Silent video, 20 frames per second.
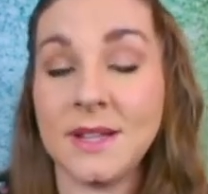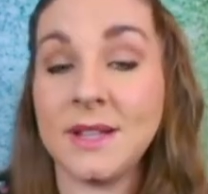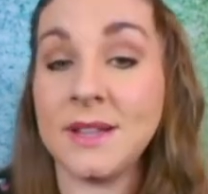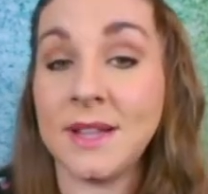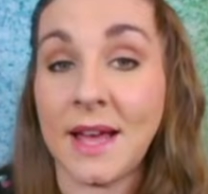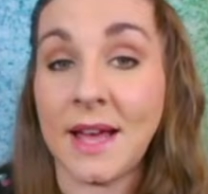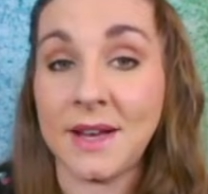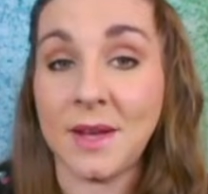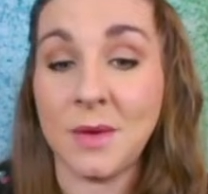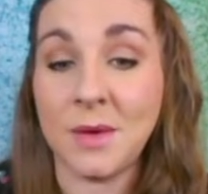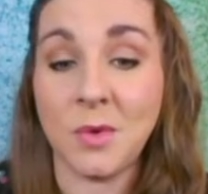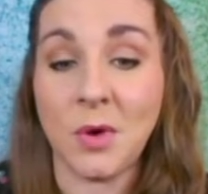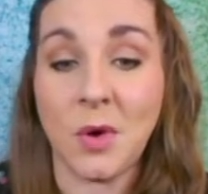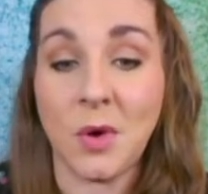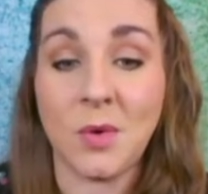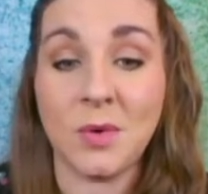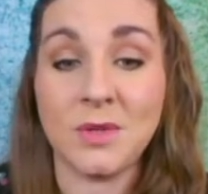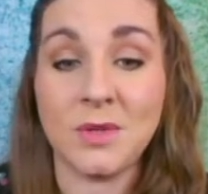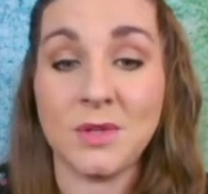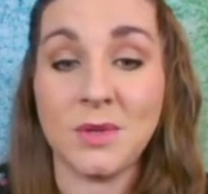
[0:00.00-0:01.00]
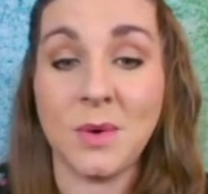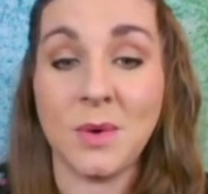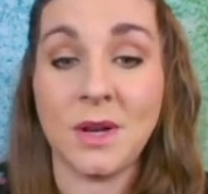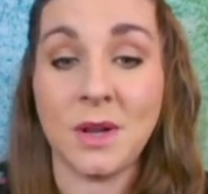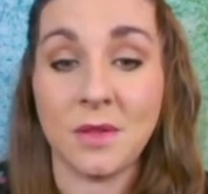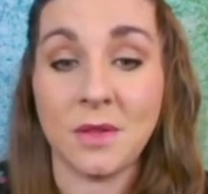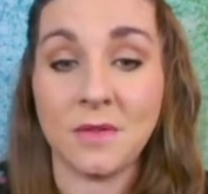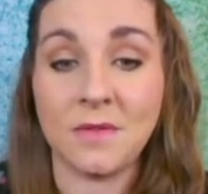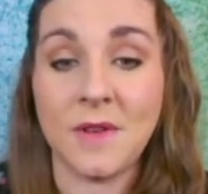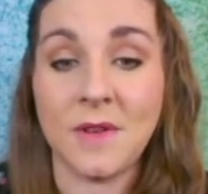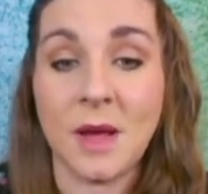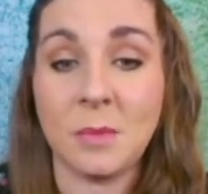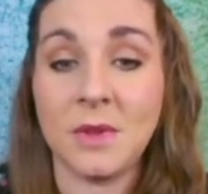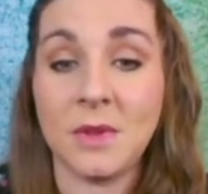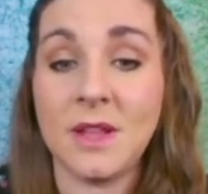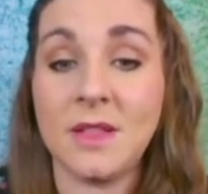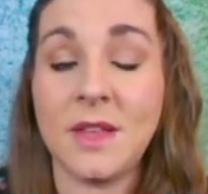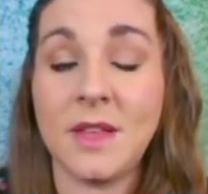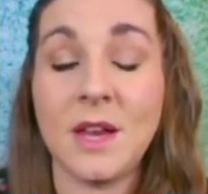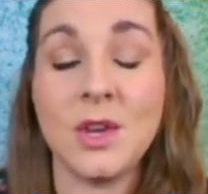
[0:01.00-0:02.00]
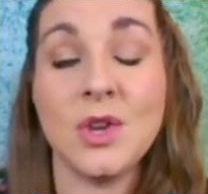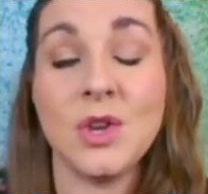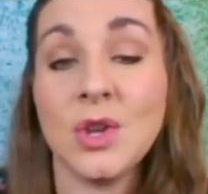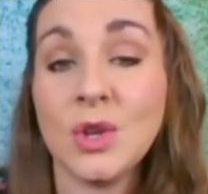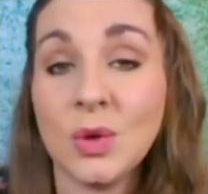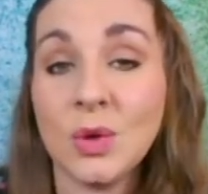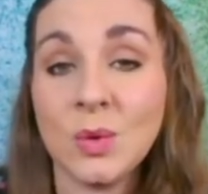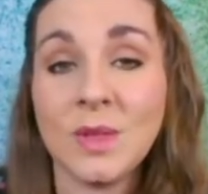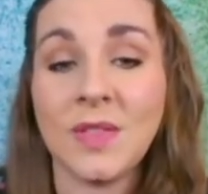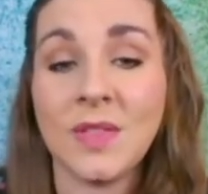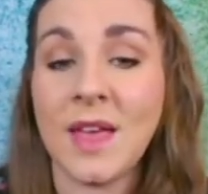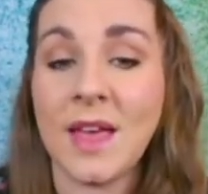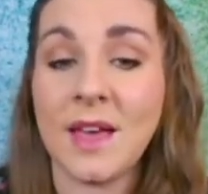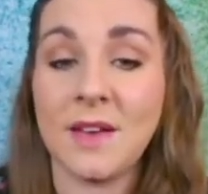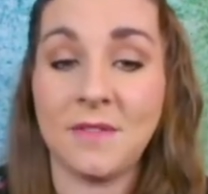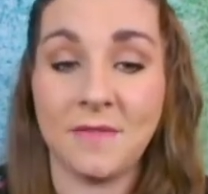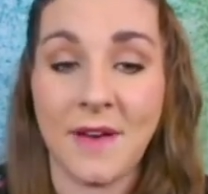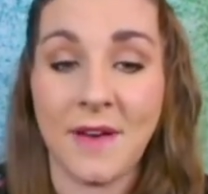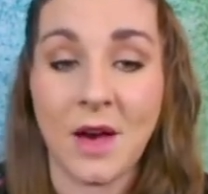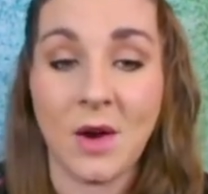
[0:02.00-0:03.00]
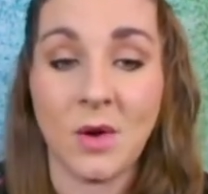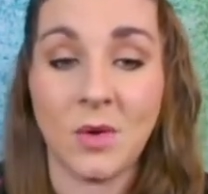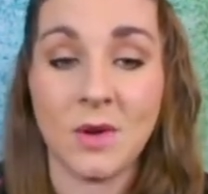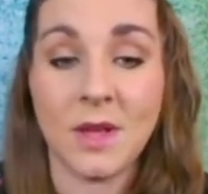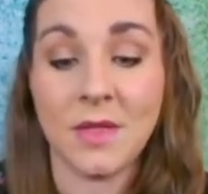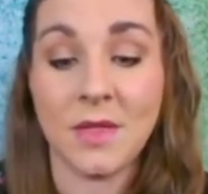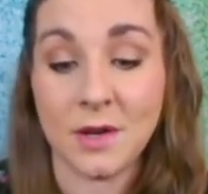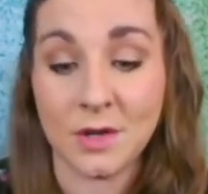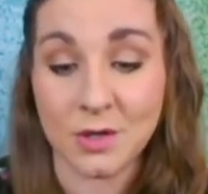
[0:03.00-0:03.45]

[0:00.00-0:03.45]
let him go to another family. They knew that they had found their